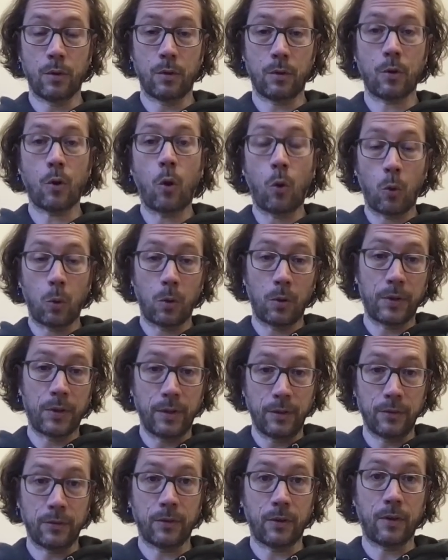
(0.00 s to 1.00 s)
call
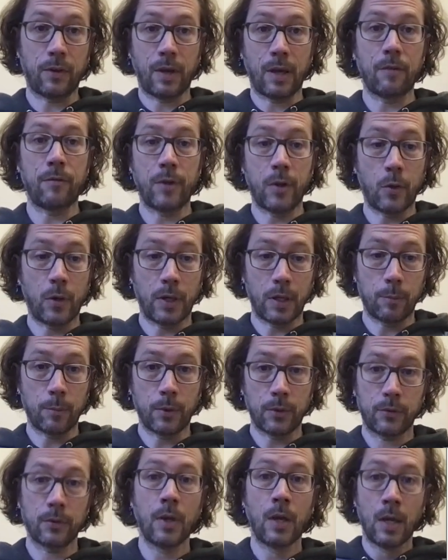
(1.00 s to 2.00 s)
these heavier
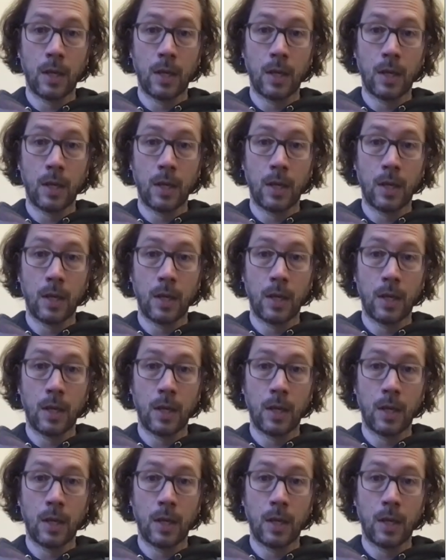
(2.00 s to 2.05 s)
elements.